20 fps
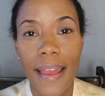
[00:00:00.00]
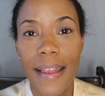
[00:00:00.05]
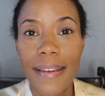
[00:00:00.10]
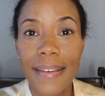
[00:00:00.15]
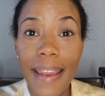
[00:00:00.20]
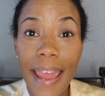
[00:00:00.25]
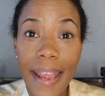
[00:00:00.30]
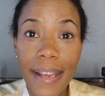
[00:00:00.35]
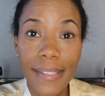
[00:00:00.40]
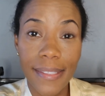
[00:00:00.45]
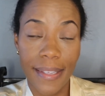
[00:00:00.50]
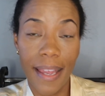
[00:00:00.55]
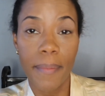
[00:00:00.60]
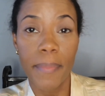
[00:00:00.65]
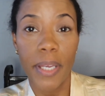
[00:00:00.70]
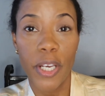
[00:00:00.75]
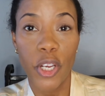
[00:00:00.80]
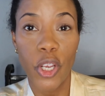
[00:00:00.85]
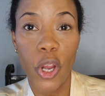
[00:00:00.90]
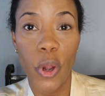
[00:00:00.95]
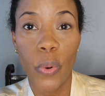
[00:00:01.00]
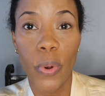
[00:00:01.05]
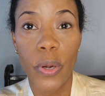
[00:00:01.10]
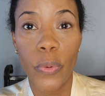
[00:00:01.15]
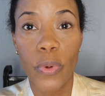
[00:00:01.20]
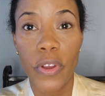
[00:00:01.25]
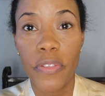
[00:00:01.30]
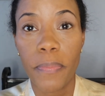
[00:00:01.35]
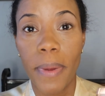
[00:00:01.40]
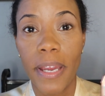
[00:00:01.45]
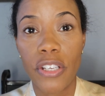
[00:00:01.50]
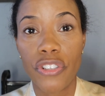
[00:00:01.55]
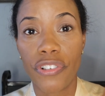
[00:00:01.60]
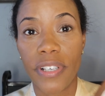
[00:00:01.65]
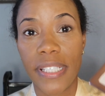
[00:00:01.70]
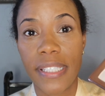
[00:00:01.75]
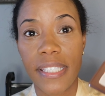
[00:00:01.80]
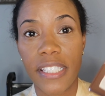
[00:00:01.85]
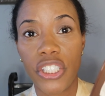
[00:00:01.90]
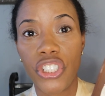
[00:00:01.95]
Next, I'm gonna go in with my
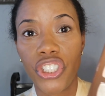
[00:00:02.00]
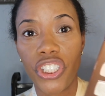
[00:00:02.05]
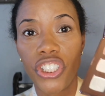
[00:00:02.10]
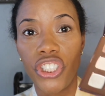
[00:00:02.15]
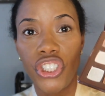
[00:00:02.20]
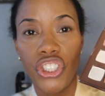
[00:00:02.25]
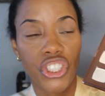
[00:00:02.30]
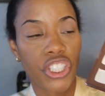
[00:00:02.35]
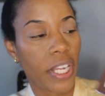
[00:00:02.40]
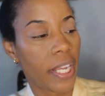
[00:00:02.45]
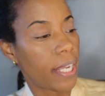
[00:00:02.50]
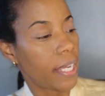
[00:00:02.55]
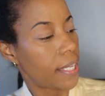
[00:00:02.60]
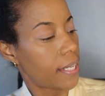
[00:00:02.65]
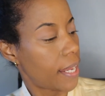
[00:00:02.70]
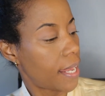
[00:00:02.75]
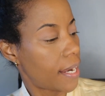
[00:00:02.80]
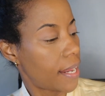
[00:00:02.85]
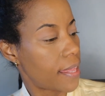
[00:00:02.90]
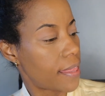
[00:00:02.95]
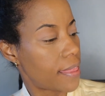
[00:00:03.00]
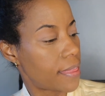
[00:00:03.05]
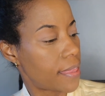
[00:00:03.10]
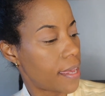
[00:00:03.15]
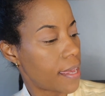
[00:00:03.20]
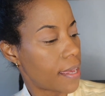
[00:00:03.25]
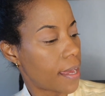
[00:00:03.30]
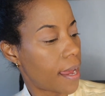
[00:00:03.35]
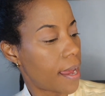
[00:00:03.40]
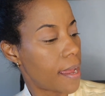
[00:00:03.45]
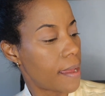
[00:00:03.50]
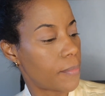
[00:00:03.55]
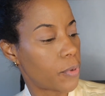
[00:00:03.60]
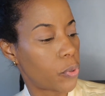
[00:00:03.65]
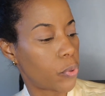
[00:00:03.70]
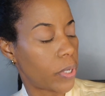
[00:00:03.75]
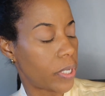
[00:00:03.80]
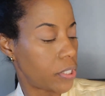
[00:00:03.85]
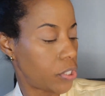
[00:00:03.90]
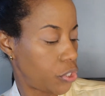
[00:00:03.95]
transition shade, and I think I am
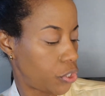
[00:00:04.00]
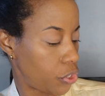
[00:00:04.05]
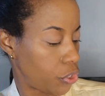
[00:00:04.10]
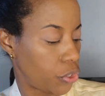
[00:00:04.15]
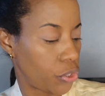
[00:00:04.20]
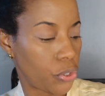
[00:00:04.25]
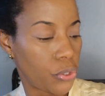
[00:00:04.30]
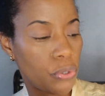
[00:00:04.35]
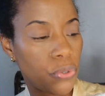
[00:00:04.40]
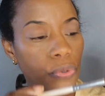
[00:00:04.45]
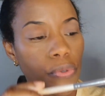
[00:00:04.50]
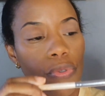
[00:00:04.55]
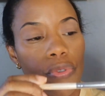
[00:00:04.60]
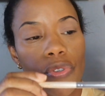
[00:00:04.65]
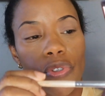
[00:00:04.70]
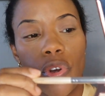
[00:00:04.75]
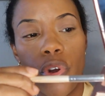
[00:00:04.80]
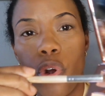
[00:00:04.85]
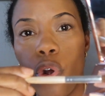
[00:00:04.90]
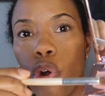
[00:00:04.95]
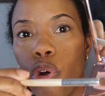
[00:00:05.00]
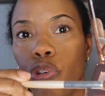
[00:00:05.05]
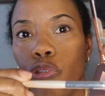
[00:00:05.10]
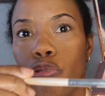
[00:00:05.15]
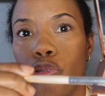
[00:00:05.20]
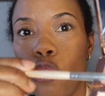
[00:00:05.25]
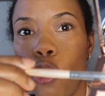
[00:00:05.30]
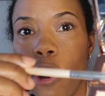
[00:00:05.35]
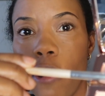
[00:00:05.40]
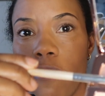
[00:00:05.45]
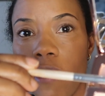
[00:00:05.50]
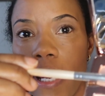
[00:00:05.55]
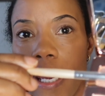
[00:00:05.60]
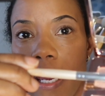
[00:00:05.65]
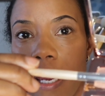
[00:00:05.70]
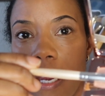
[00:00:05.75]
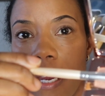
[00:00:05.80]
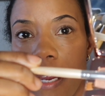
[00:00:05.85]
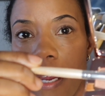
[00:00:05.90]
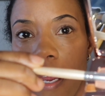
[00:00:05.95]
going to use
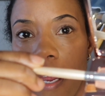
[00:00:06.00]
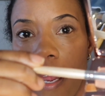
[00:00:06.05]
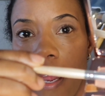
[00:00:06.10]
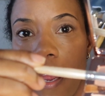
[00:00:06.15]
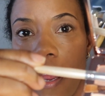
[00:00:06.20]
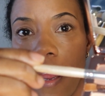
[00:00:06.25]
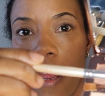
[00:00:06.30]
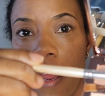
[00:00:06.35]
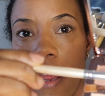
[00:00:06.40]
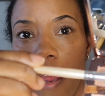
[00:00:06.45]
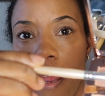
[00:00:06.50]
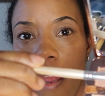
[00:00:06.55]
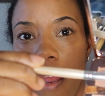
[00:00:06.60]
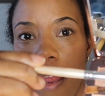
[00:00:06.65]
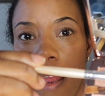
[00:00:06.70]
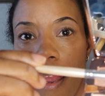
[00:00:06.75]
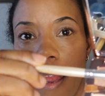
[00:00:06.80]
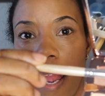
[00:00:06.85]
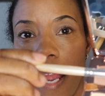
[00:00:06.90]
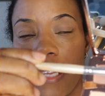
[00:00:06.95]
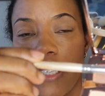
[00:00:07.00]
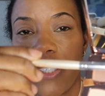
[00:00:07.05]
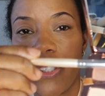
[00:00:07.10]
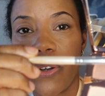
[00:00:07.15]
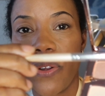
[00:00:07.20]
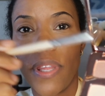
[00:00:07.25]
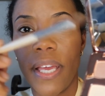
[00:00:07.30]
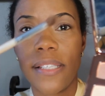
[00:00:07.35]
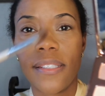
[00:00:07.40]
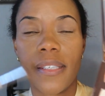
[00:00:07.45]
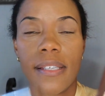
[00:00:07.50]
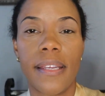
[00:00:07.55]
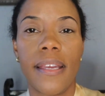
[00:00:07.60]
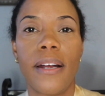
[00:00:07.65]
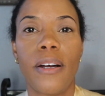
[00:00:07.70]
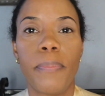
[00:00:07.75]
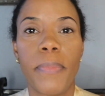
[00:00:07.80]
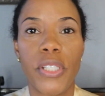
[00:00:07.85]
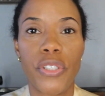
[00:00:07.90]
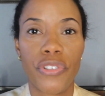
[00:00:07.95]
Roaring. And so that's gonna
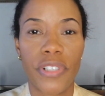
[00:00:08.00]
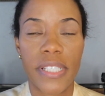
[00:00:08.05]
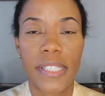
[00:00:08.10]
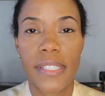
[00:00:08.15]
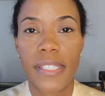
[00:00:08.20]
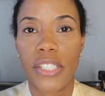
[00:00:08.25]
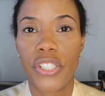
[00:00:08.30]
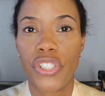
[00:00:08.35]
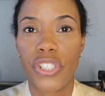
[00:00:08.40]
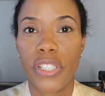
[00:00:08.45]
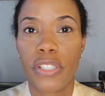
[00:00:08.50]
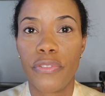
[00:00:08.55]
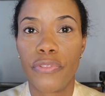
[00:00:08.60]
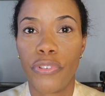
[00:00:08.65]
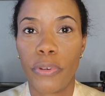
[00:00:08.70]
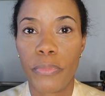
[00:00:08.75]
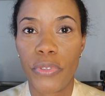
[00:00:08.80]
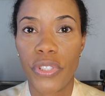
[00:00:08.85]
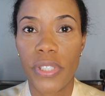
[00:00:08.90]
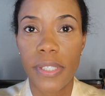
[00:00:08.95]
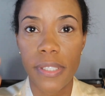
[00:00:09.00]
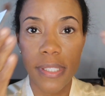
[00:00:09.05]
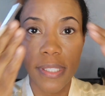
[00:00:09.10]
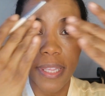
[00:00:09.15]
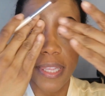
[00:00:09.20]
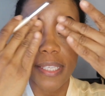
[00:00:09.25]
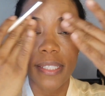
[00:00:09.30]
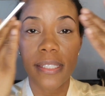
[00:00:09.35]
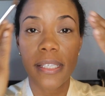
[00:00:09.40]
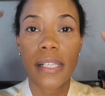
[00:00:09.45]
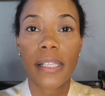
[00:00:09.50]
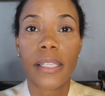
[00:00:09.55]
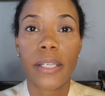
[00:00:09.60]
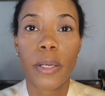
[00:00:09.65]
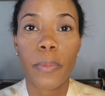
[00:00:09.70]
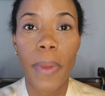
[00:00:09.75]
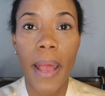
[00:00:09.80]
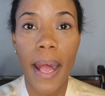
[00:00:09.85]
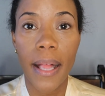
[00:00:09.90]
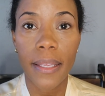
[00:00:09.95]
help me transition from just this clear
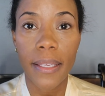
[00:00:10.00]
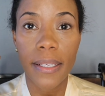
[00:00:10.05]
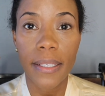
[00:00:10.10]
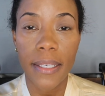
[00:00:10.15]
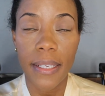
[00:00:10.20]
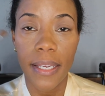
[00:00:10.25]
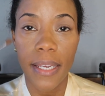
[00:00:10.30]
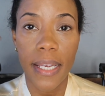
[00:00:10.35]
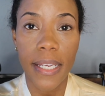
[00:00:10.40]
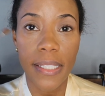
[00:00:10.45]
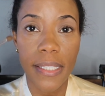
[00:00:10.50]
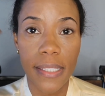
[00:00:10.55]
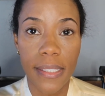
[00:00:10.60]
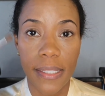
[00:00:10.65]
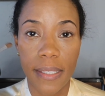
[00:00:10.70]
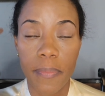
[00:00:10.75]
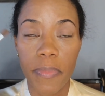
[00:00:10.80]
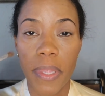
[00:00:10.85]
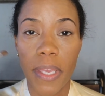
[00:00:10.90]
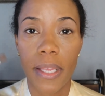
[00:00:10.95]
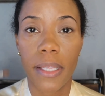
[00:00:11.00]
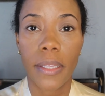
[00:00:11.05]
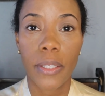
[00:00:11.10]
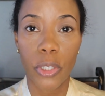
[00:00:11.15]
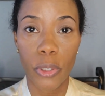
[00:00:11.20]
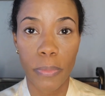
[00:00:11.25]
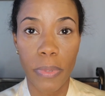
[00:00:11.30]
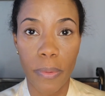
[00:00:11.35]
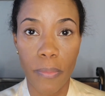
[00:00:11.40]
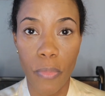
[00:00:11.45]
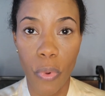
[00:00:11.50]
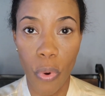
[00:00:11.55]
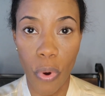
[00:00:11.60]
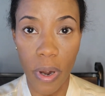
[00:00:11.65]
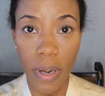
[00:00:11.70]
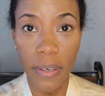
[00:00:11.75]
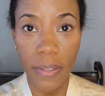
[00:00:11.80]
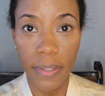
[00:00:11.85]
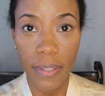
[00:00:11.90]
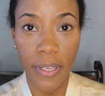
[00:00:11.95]
palette into something a little bit
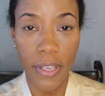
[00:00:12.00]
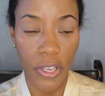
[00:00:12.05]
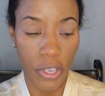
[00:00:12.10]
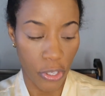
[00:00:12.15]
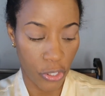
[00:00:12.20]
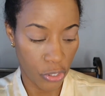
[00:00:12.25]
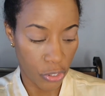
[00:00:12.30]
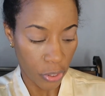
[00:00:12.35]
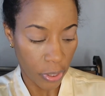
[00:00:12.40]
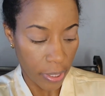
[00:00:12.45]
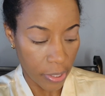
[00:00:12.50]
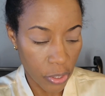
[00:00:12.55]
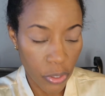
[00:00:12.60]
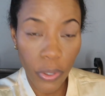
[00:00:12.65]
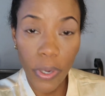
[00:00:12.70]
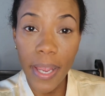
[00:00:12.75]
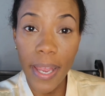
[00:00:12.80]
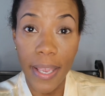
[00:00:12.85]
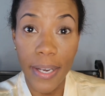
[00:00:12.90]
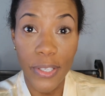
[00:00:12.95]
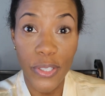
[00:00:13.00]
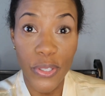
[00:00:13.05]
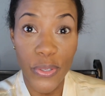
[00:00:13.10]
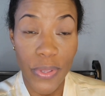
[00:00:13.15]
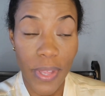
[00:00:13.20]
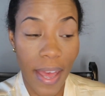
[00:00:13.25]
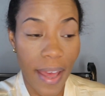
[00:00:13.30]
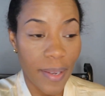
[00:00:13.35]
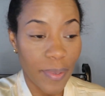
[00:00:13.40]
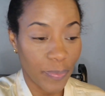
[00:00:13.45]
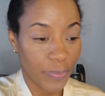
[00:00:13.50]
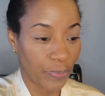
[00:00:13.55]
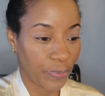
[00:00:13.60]
more. So let's go ahead and do that.